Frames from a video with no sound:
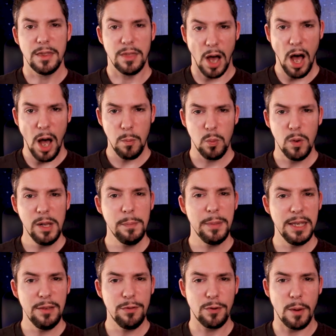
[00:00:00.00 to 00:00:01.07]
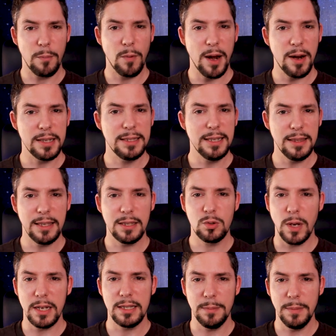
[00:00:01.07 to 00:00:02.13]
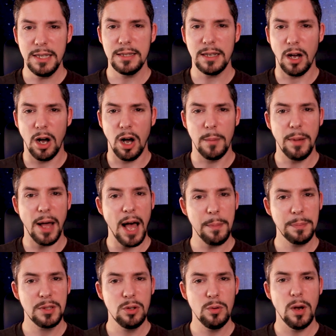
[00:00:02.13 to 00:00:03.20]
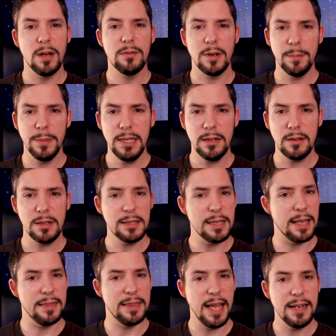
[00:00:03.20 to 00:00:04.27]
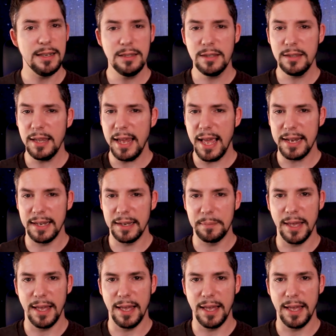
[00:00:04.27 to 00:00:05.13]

The hop will be from where it did the 20 meter hop up 200 meters and then to the landing